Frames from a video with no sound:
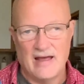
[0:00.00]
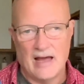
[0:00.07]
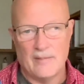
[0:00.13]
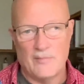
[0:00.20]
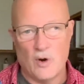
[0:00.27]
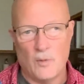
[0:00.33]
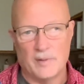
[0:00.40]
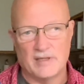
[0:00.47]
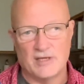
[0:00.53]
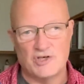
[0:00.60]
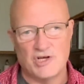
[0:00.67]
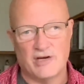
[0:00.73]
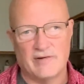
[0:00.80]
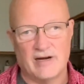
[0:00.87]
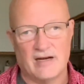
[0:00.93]
I'm hoping to
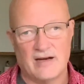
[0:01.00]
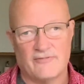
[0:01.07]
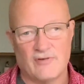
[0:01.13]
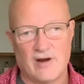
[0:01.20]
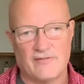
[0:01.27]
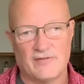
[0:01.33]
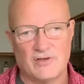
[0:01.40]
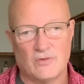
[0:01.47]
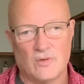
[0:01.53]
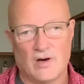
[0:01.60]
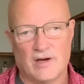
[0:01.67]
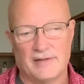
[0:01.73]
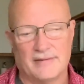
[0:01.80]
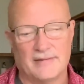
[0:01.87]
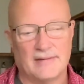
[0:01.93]
generate enough revenue
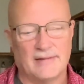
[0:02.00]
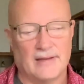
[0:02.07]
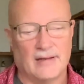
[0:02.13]
on,